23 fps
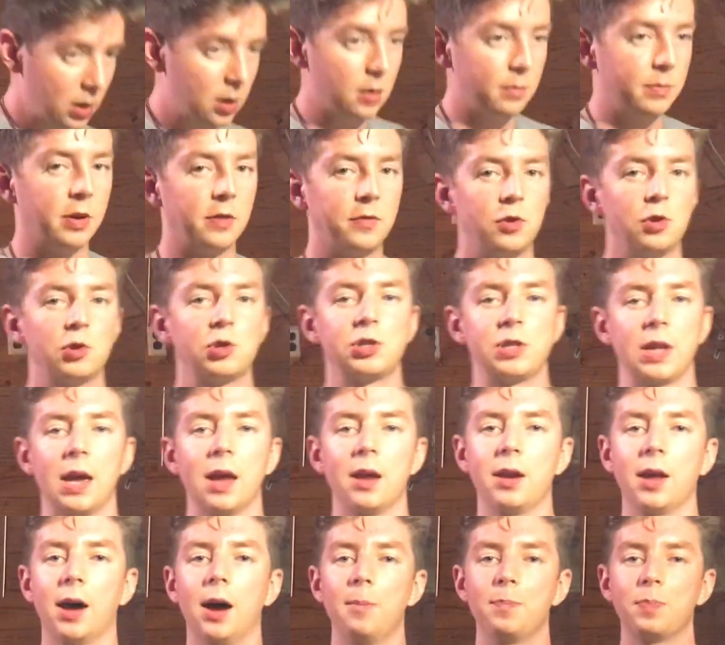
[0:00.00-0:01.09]
But if you
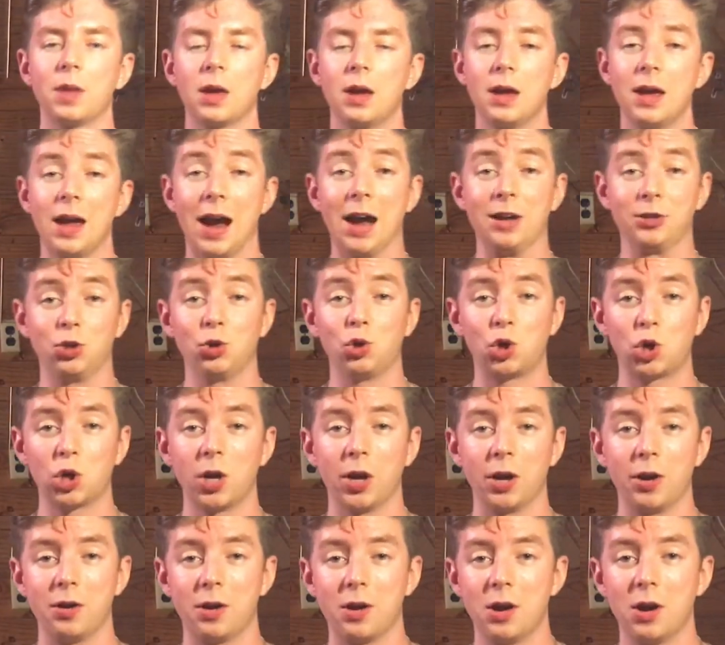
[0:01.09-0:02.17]
stand up, as you
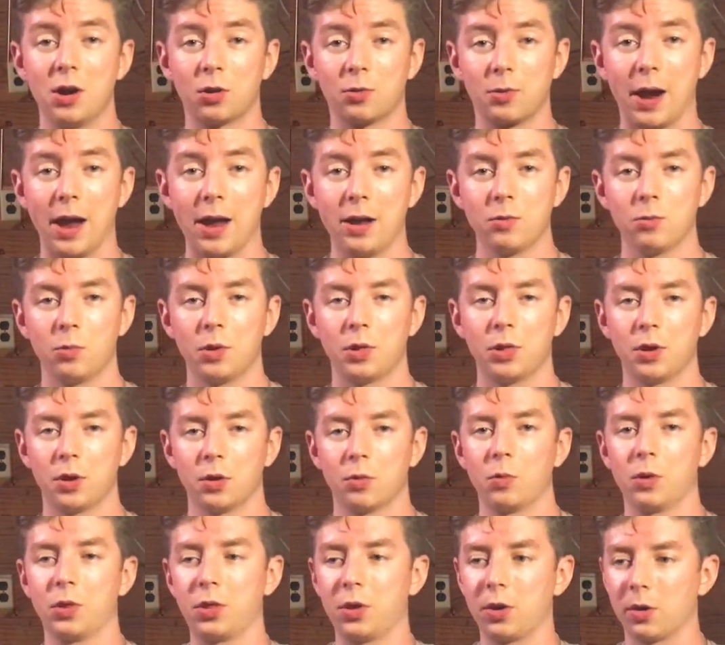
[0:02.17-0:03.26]
should, right, with
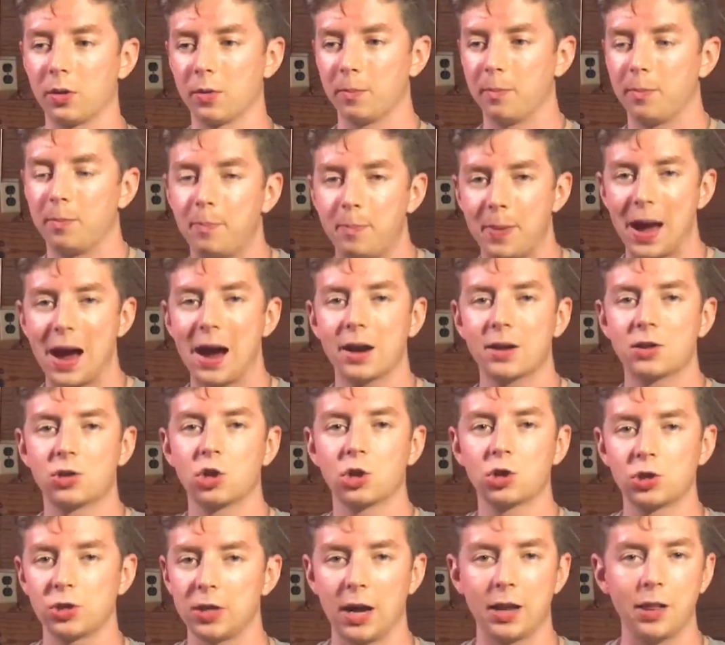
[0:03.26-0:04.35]
your back
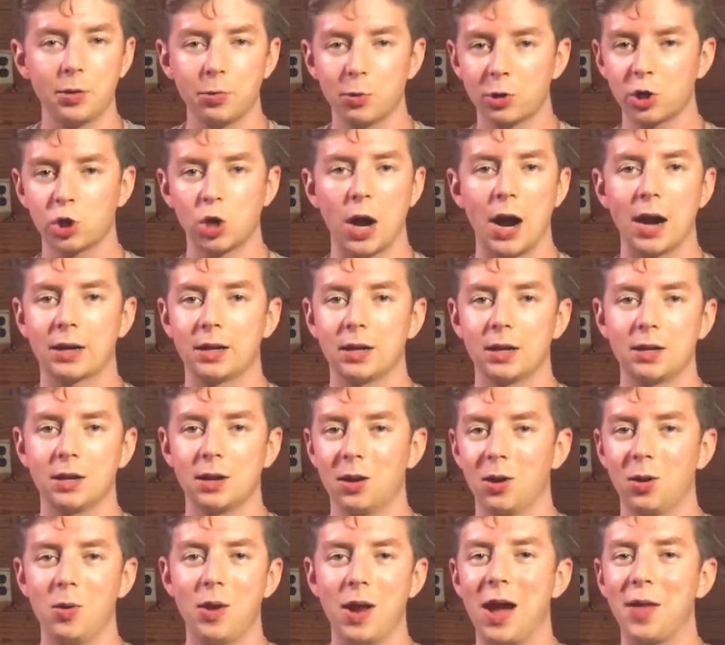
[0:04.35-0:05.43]
just slightly retracted, you
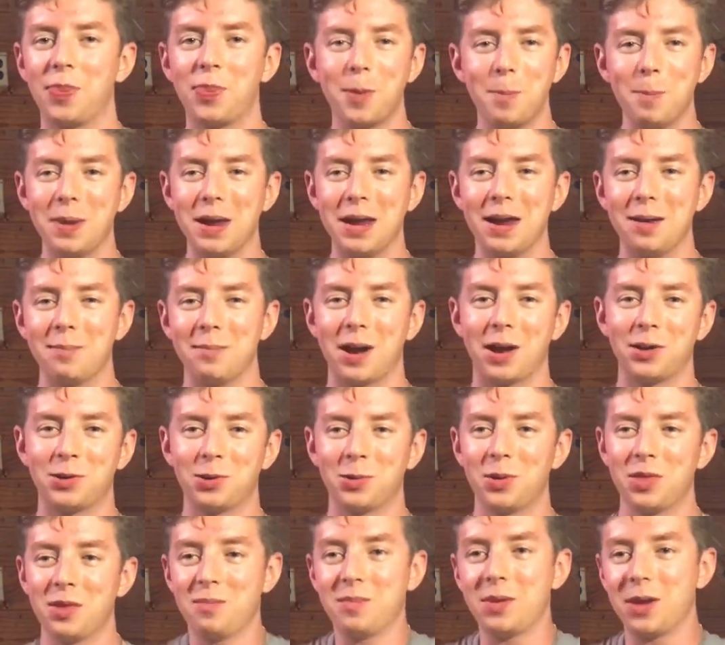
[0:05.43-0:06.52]
know, not the meme, not
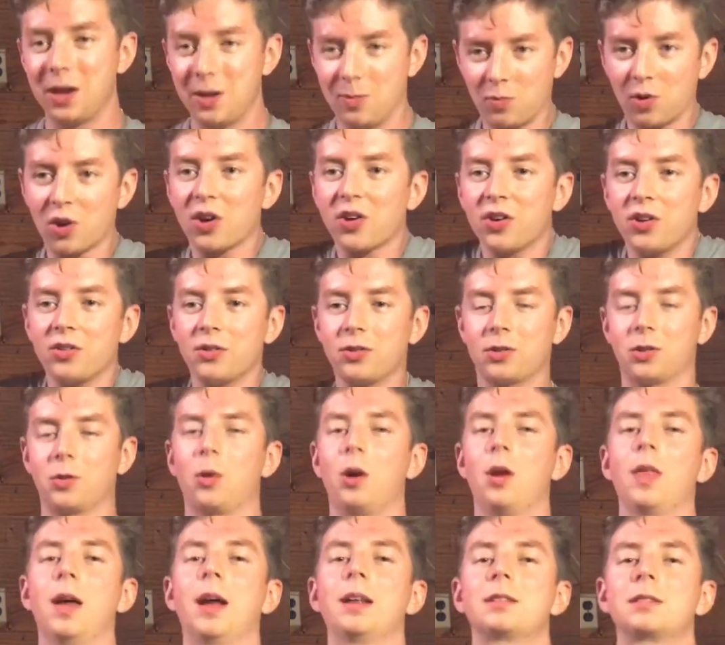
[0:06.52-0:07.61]
doing the meme where you do
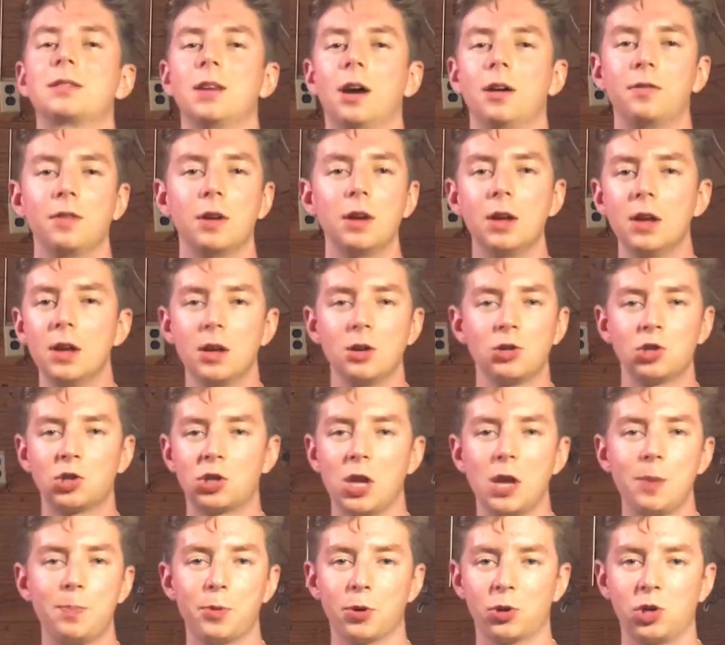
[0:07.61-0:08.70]
all that stuff. Just
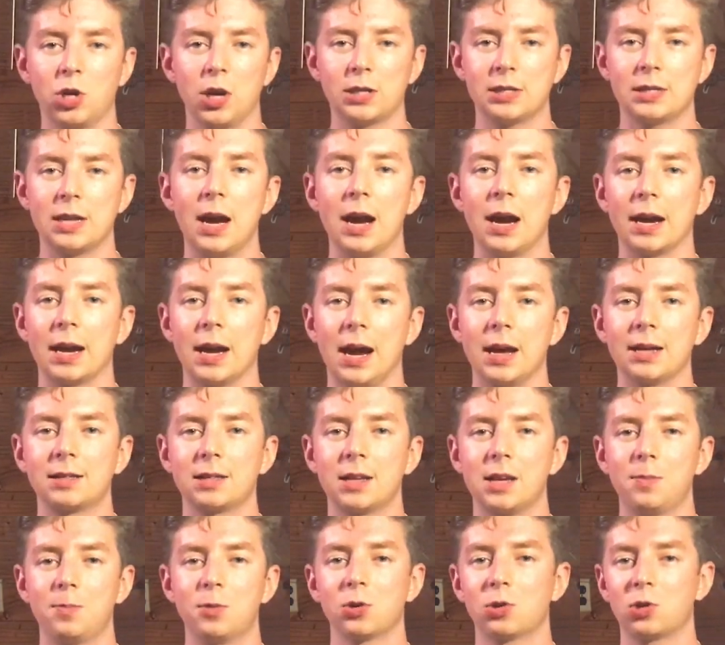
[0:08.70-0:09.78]
keep your chest high, guys.
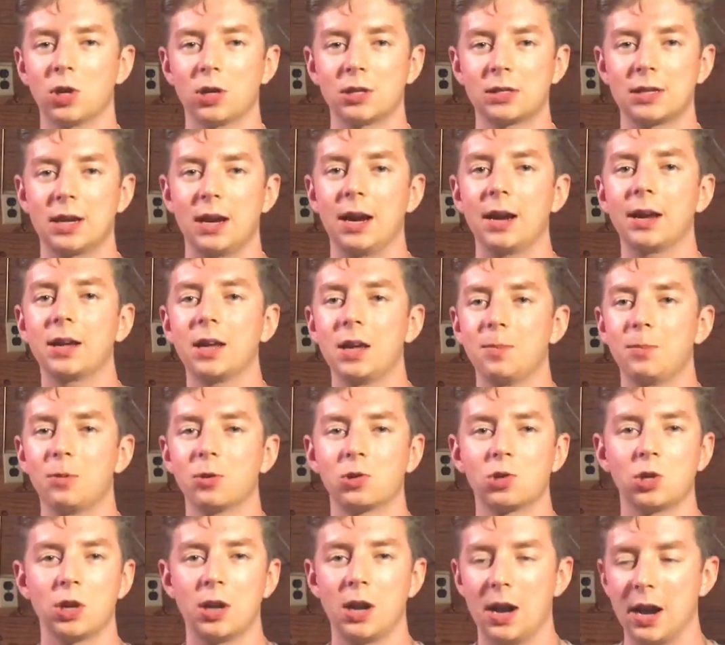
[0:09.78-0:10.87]
Keep your chest high and keep your
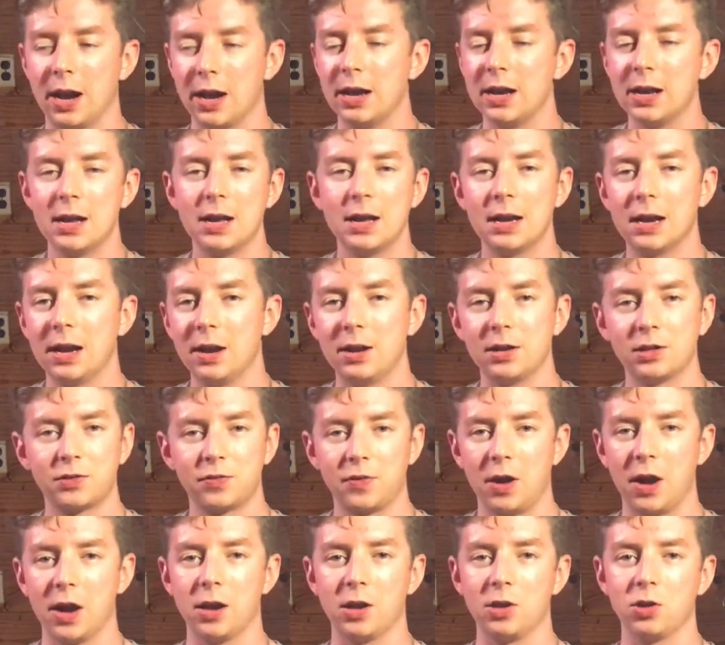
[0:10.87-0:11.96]
chin high, and it's
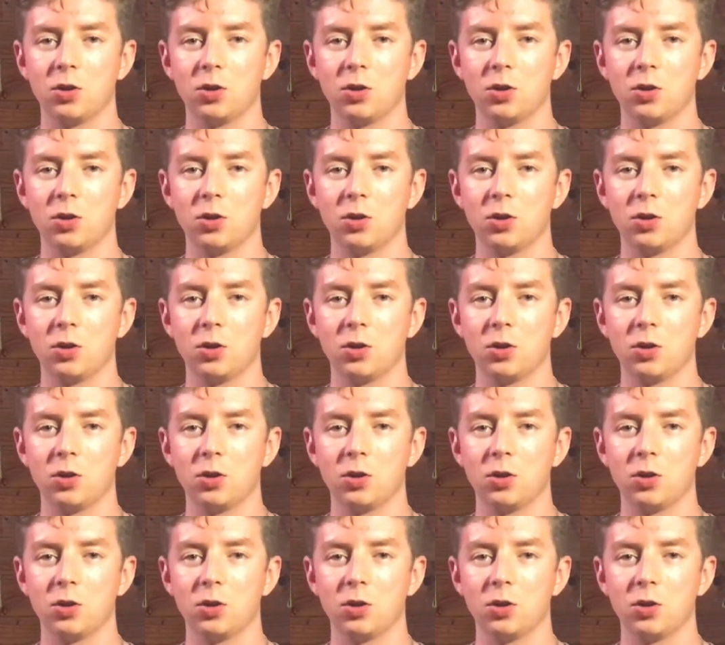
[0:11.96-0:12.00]
fine.